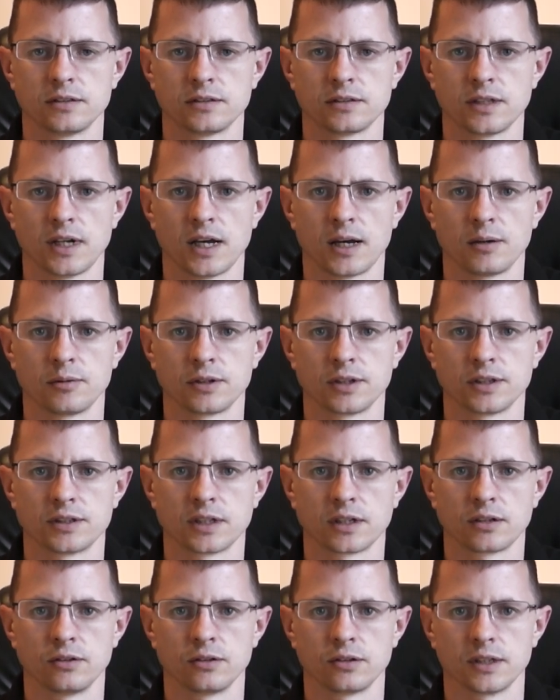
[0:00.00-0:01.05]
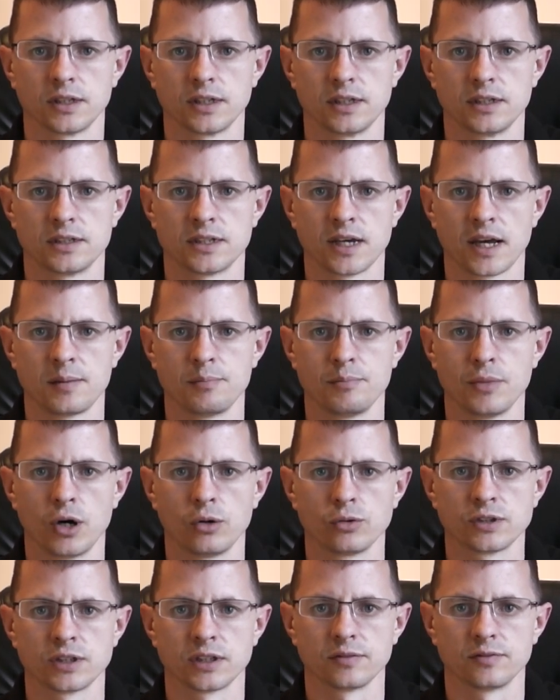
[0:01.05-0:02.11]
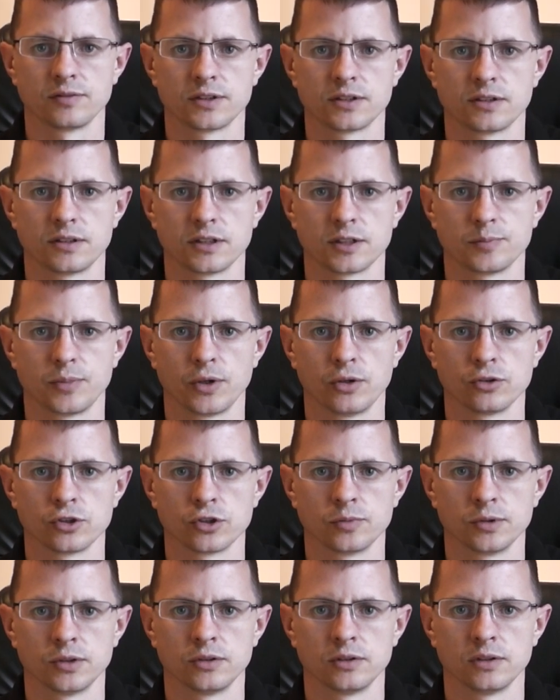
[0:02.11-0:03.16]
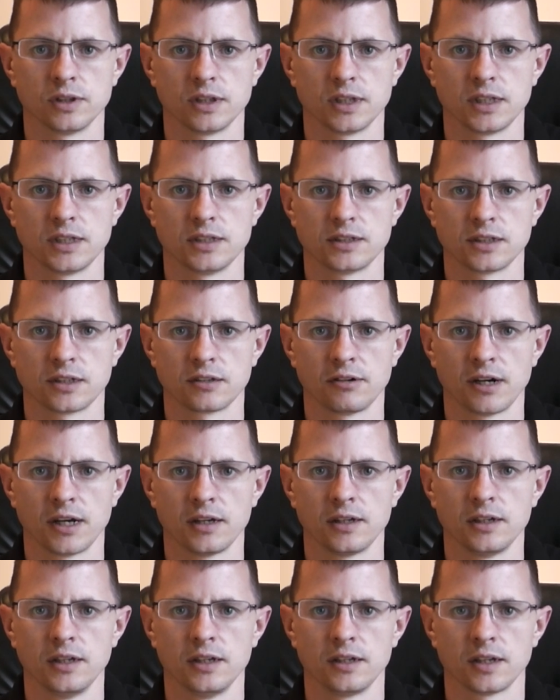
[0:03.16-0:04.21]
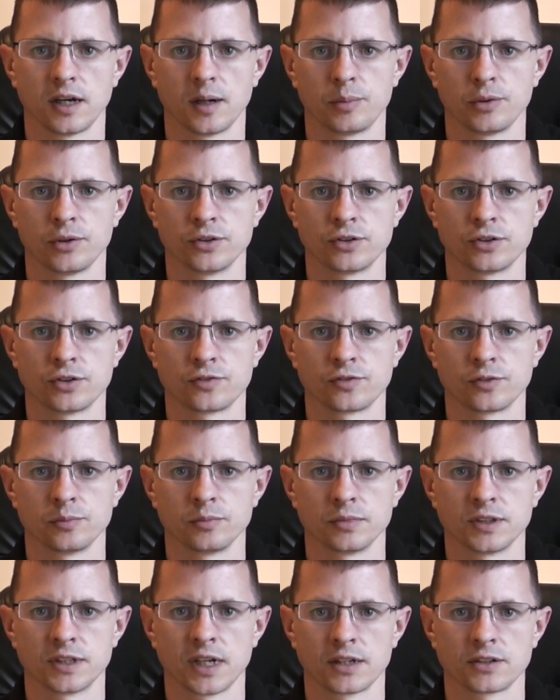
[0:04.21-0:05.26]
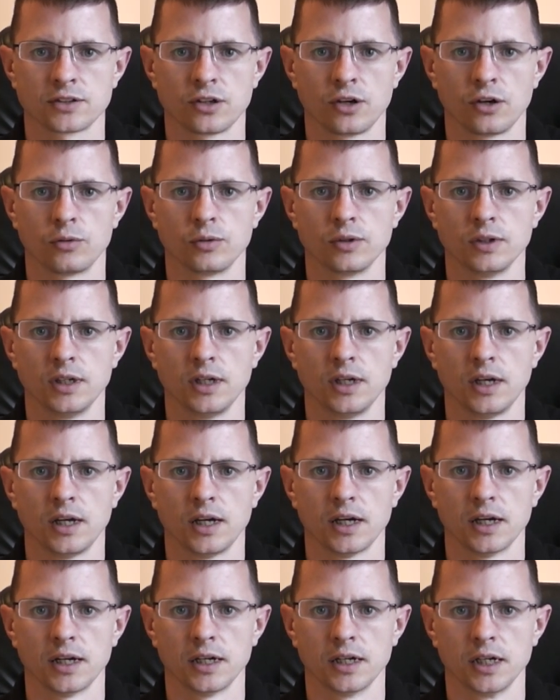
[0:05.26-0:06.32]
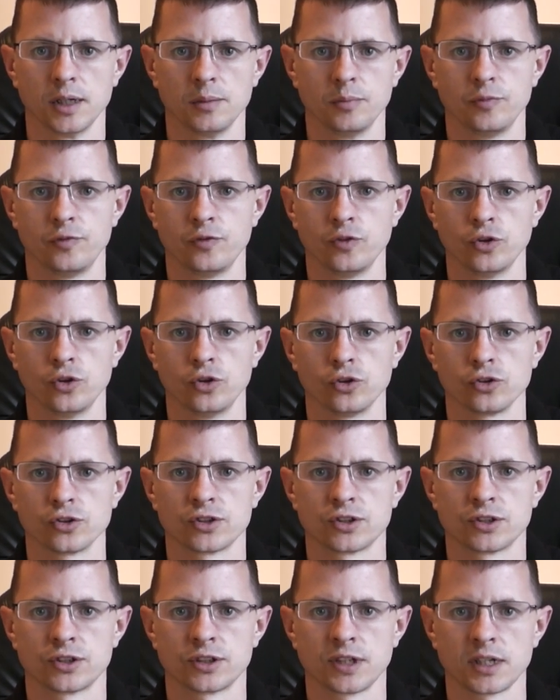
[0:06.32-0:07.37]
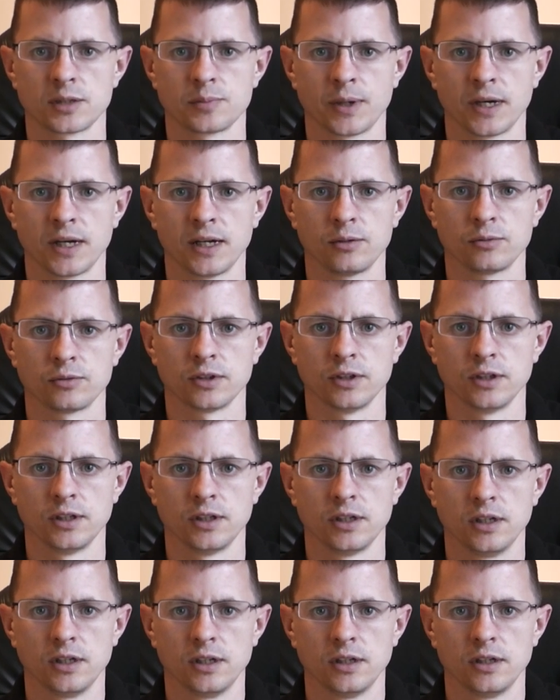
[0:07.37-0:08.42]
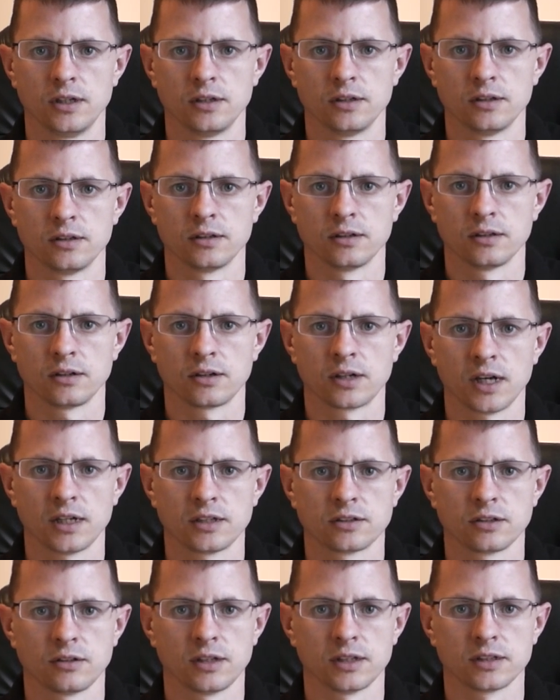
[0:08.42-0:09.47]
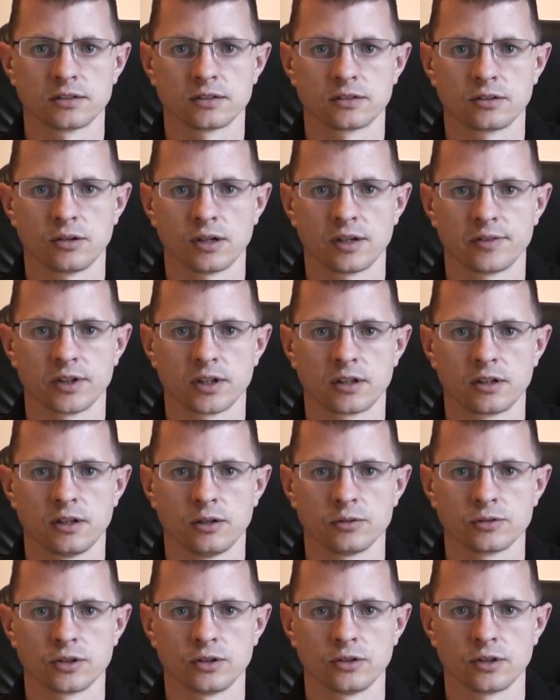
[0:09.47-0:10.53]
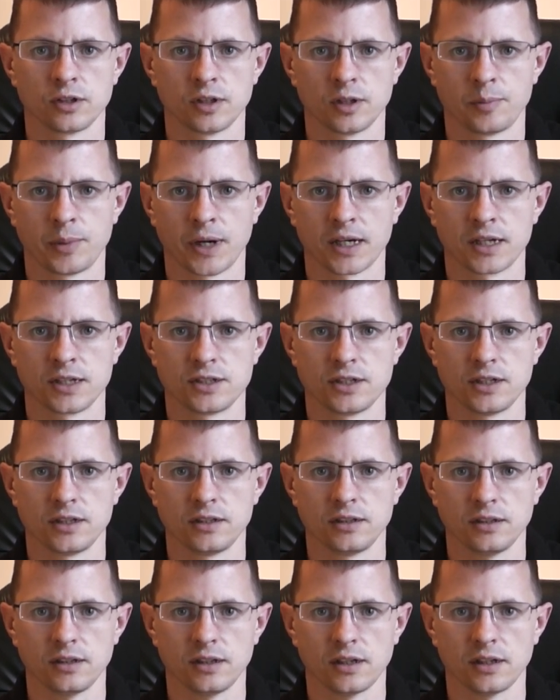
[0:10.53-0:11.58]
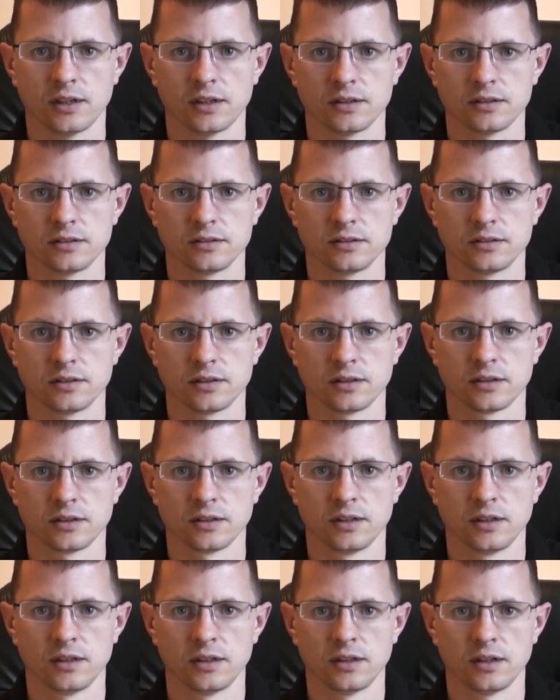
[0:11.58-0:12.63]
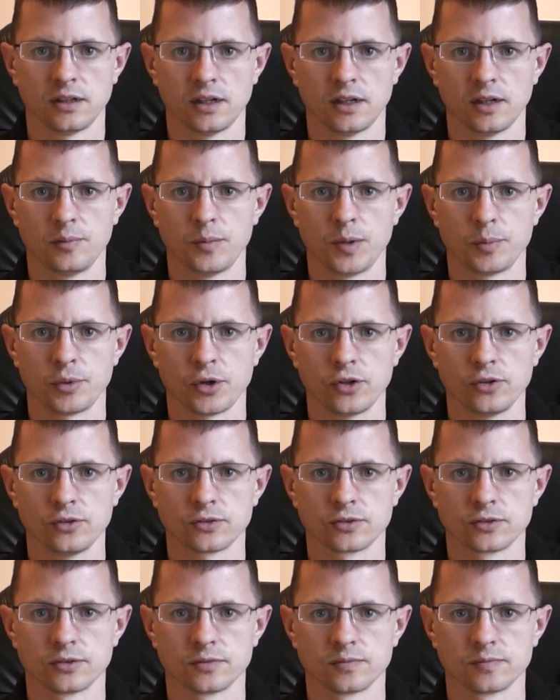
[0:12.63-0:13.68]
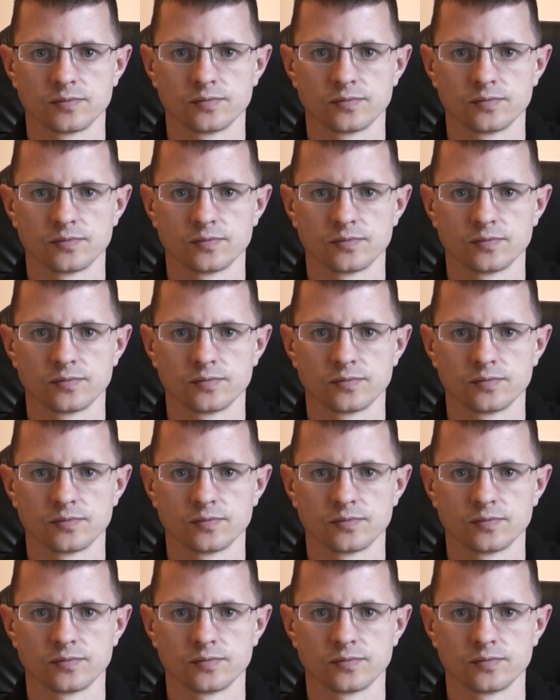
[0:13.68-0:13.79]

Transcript: Tonight we're going to take a look at the ten Motives disposable e-cigarette that I purchased from Tesco um, for six pounds. Okay, so let's go and have a closer look at the packaging and um, the product.